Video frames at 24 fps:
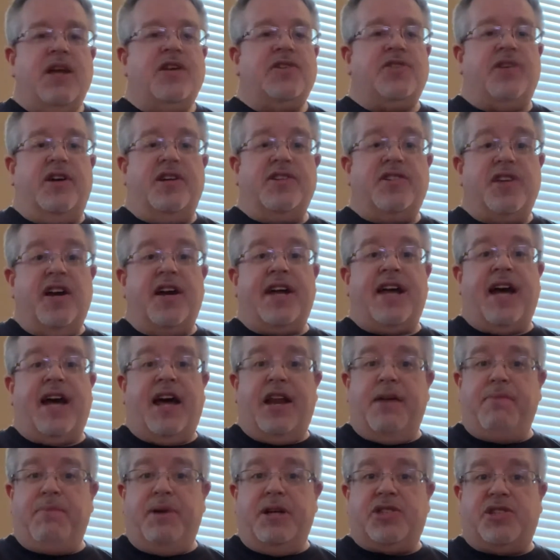So I dug out
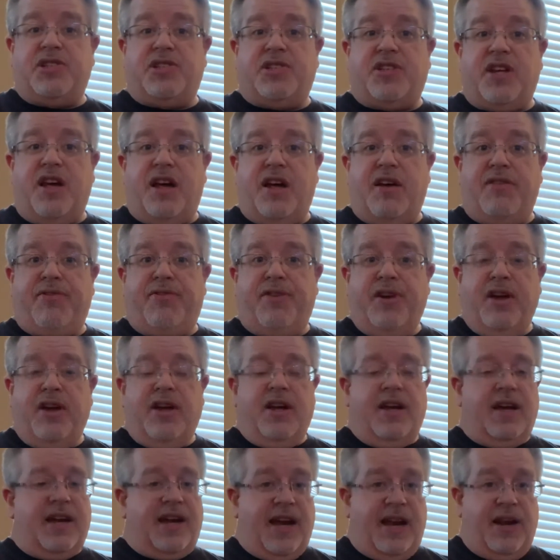a bunch of stuff,
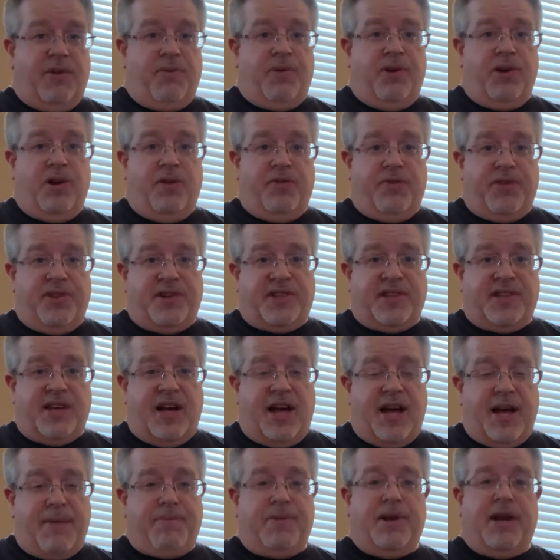kind of went over the
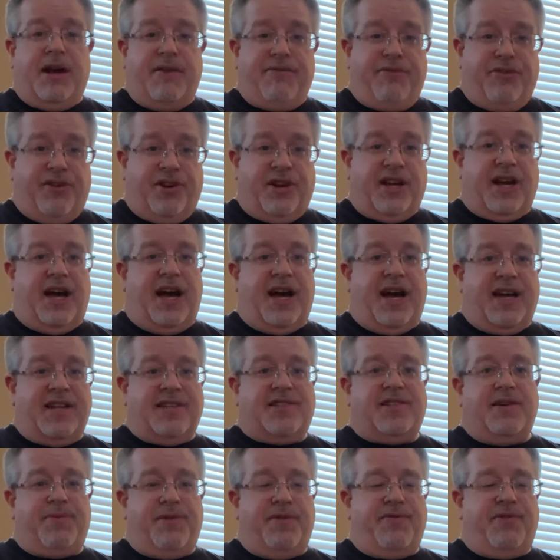top, but I forgot
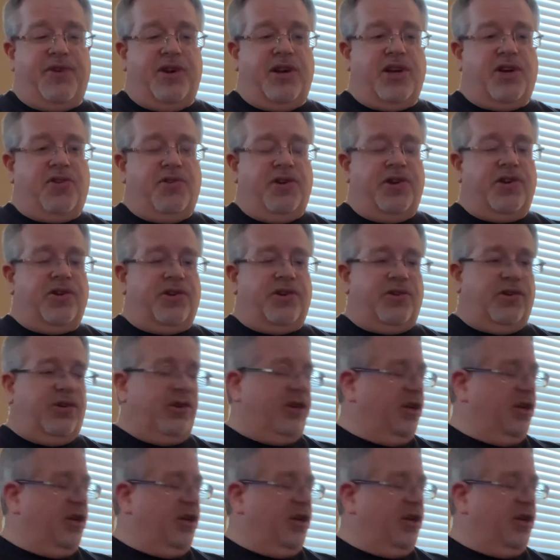something very critical.